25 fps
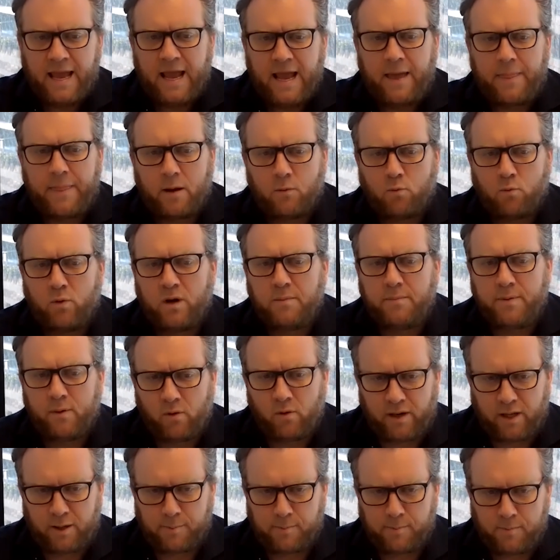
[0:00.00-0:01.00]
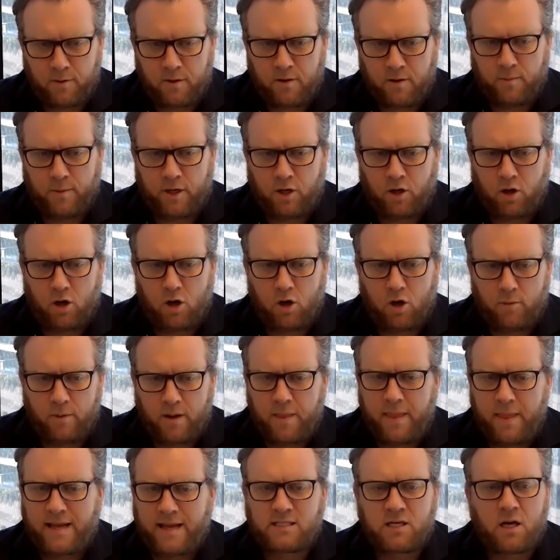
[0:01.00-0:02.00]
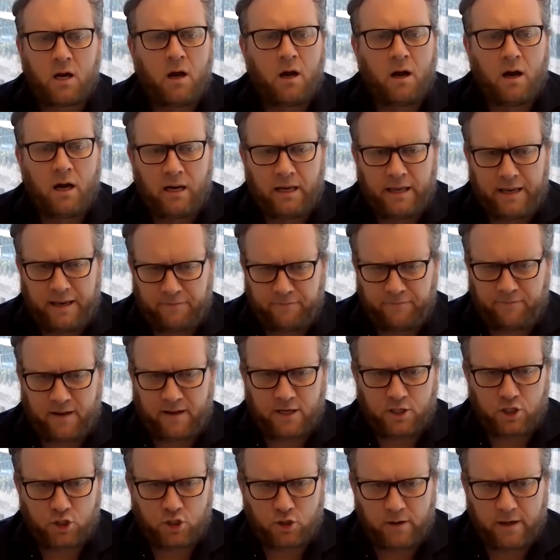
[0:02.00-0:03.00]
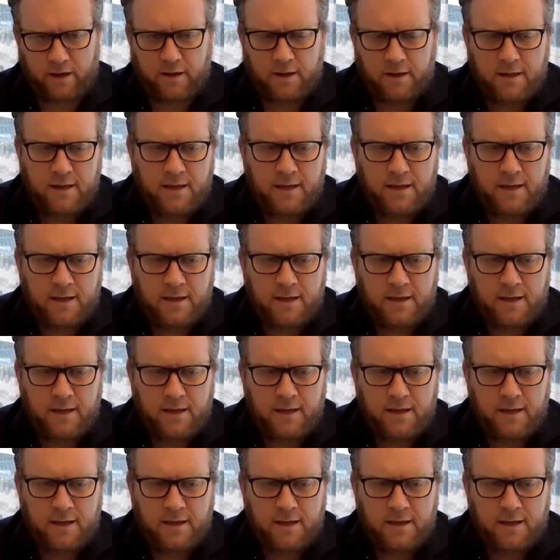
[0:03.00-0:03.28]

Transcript: and they're rebuilding them at home, and that's highly inflationary.